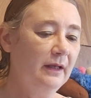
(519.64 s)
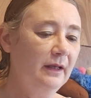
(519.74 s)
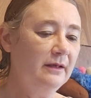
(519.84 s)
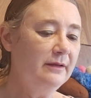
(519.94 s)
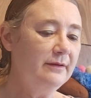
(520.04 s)

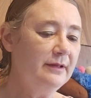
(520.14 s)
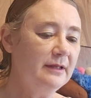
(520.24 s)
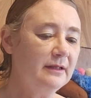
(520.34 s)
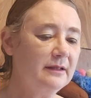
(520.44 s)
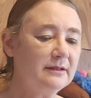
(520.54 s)
Another
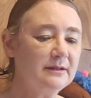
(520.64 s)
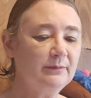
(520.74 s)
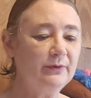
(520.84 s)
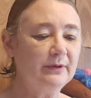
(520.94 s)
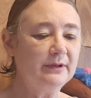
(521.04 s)
thing that's
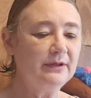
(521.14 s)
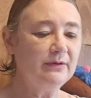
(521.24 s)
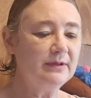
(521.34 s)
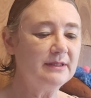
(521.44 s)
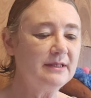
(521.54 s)
important to
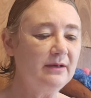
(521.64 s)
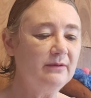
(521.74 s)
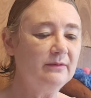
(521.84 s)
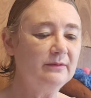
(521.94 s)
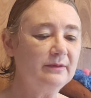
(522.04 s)
note is
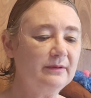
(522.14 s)
how